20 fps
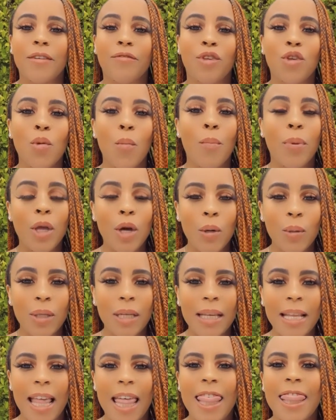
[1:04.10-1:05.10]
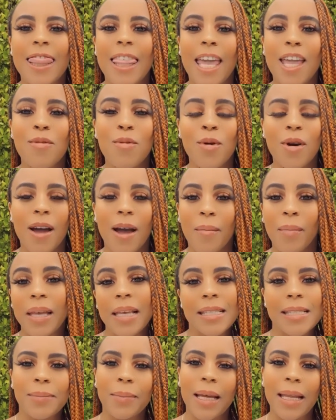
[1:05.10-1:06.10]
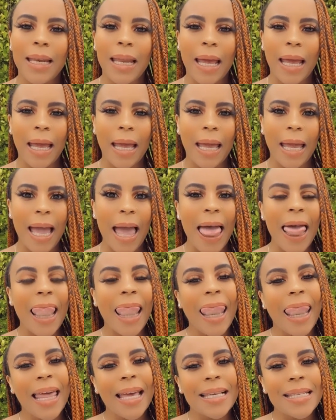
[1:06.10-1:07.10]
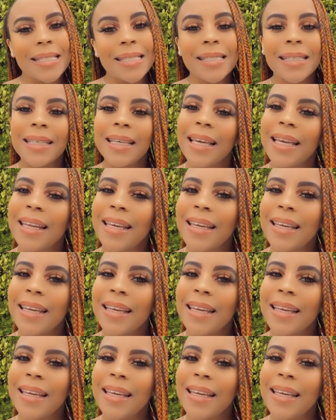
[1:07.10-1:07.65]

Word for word: if you build it they will come it's monday let's get